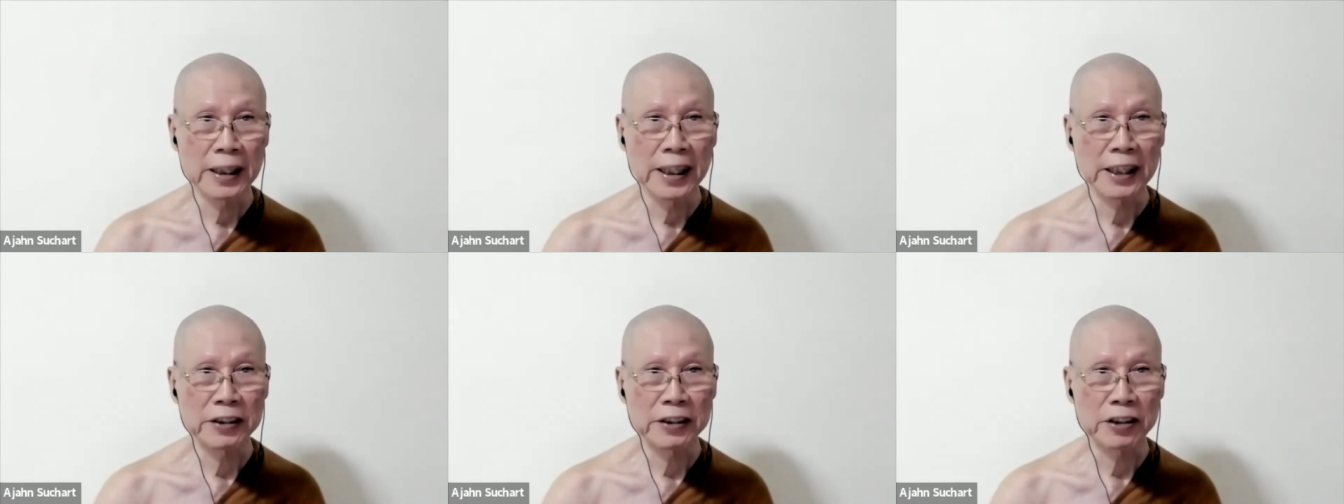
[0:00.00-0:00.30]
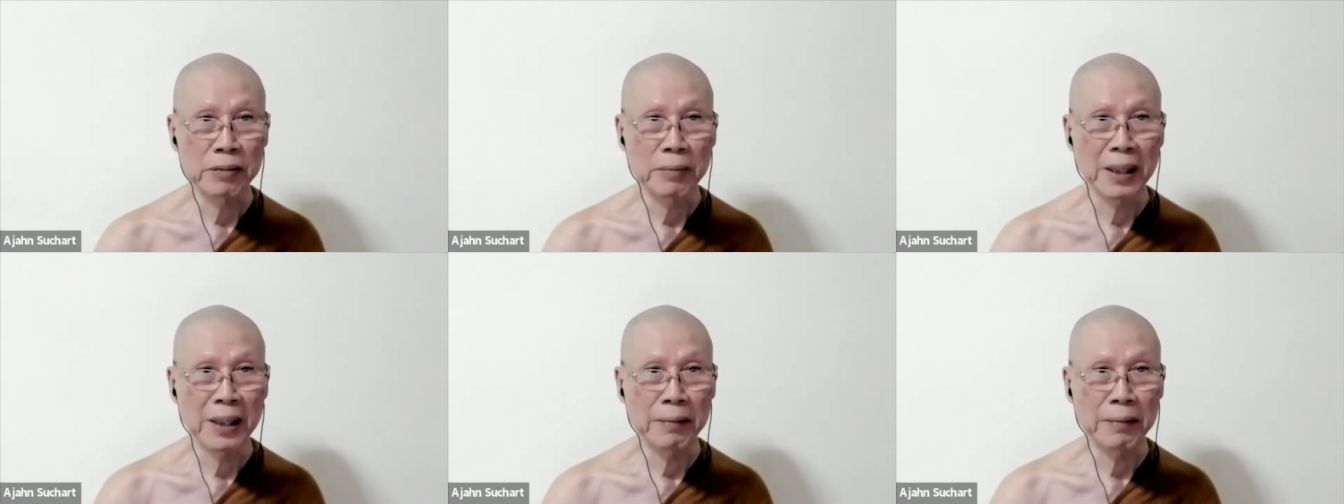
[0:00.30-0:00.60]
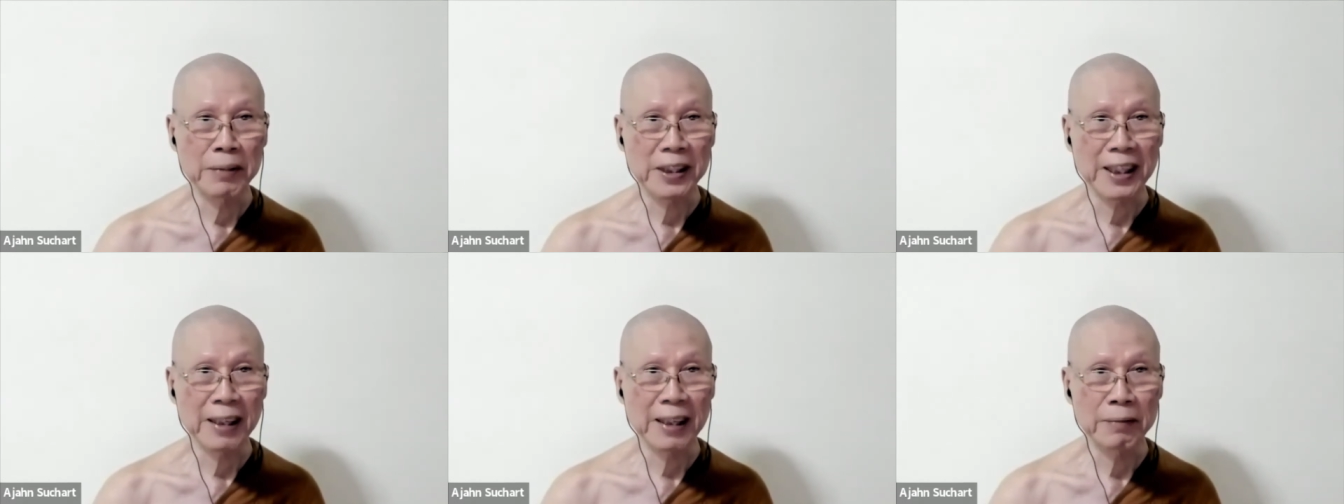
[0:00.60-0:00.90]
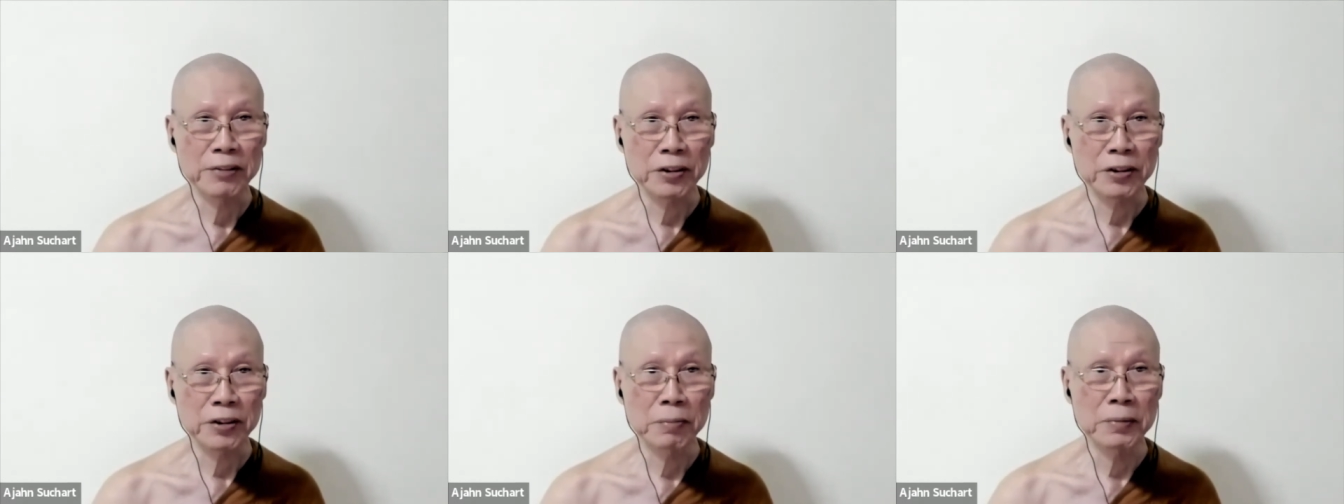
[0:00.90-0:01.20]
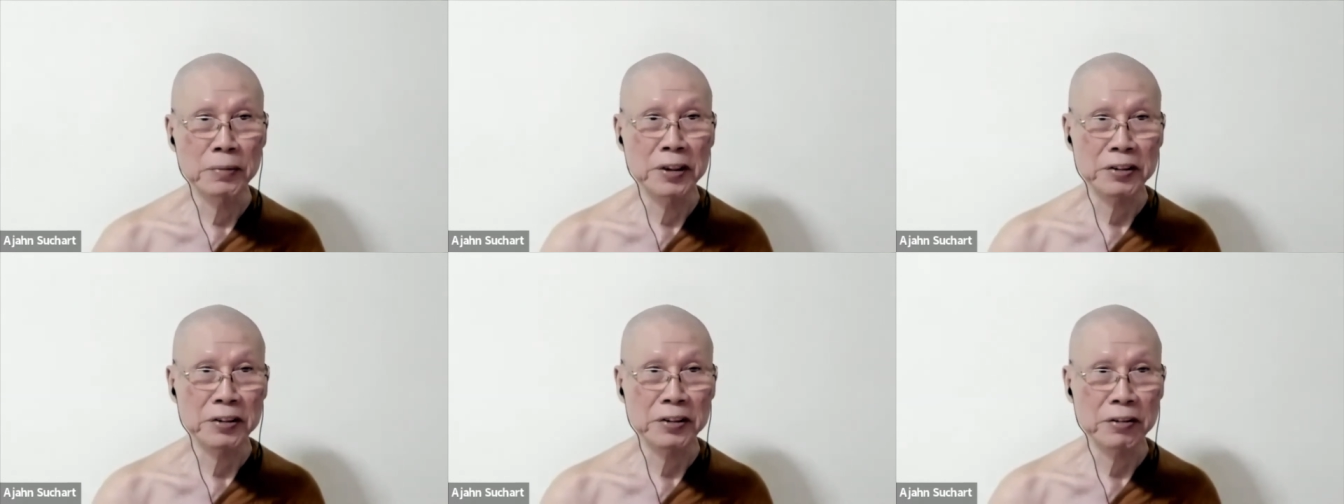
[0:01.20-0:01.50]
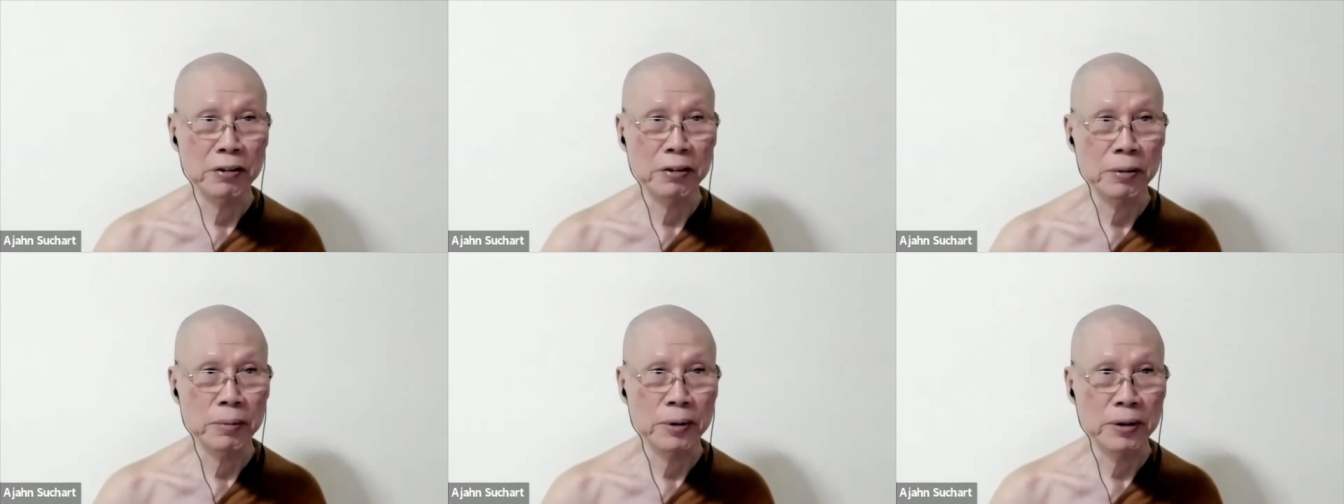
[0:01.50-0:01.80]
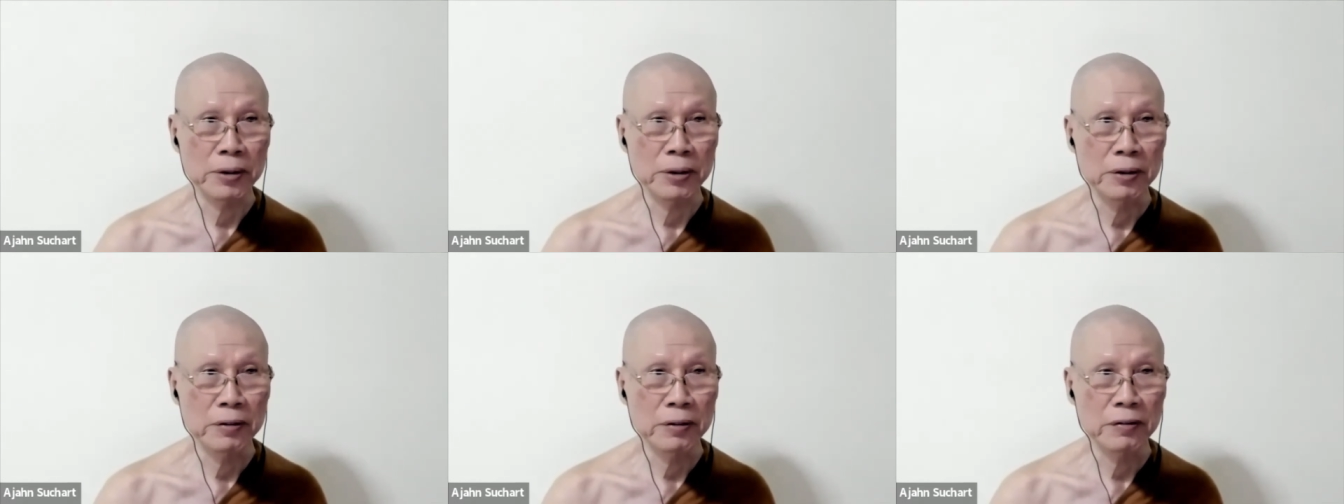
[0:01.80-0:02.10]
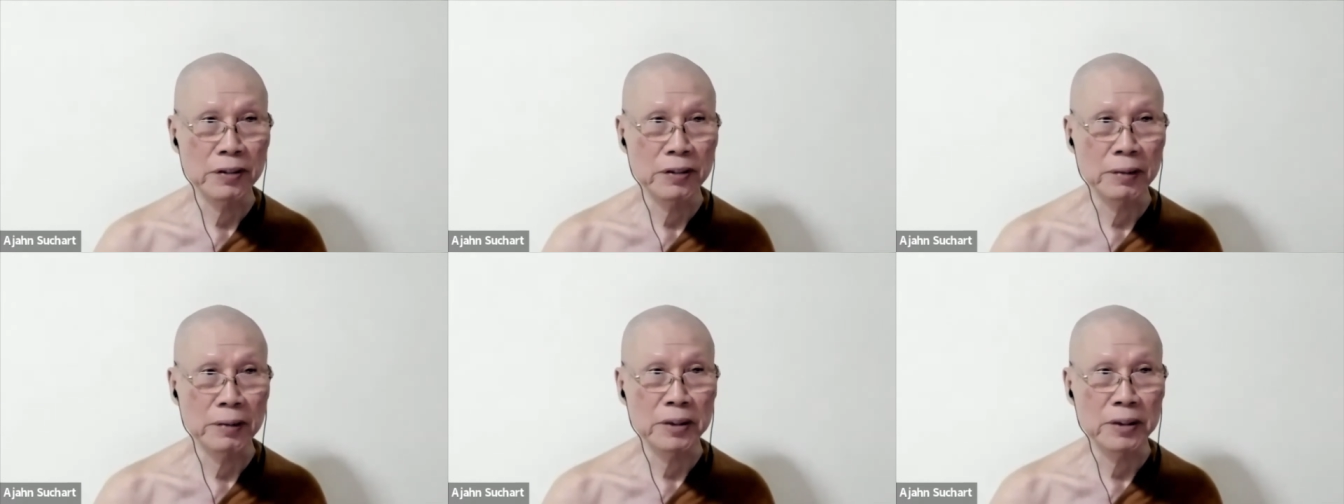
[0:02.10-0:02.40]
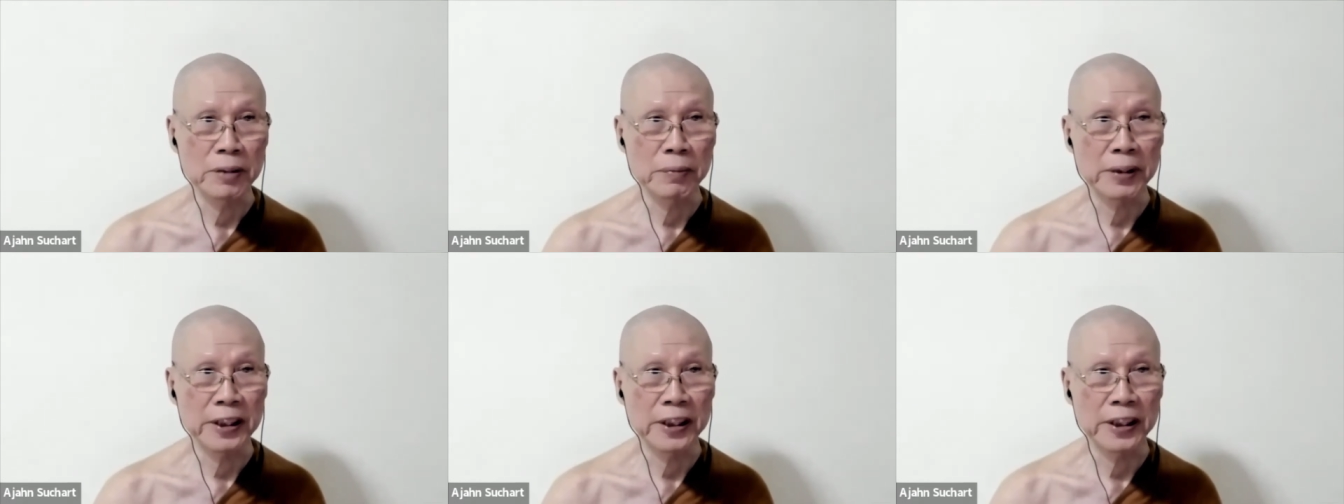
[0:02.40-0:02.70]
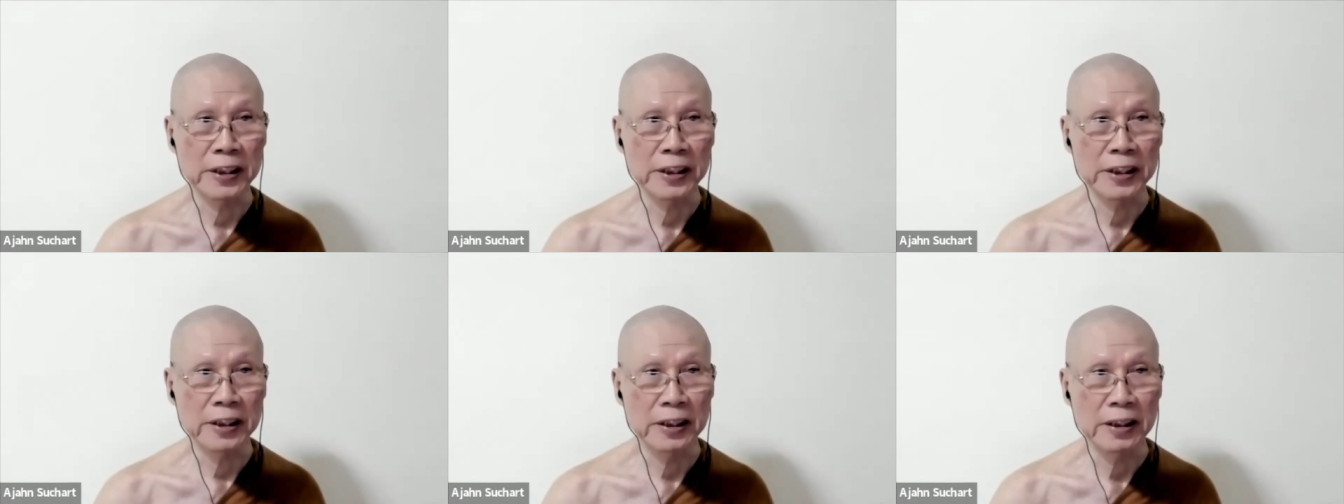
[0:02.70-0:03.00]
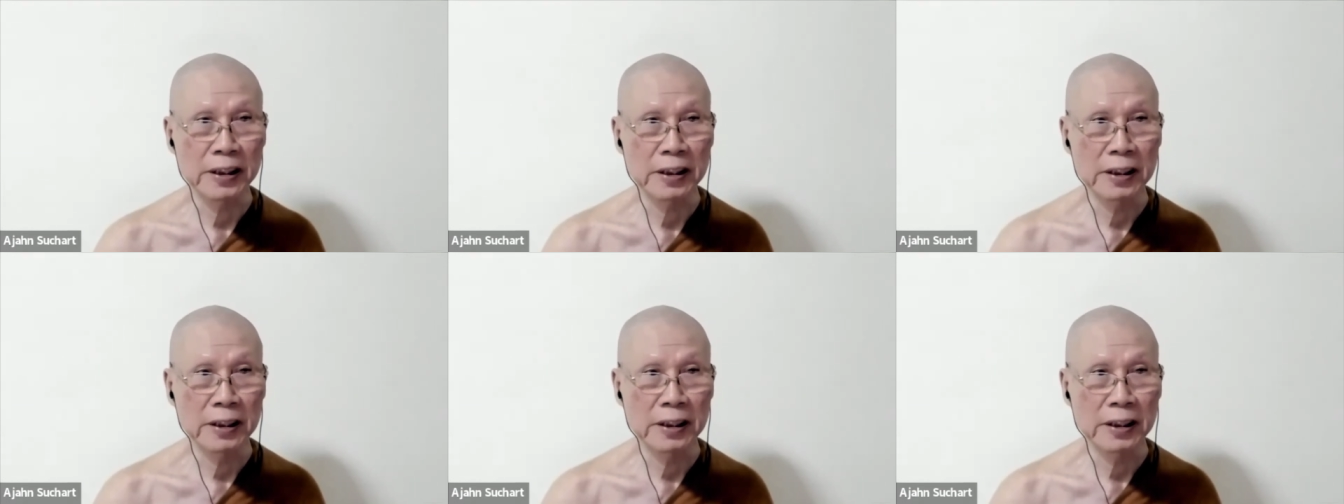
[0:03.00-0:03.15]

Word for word: and your mind becomes so miserable from the pain.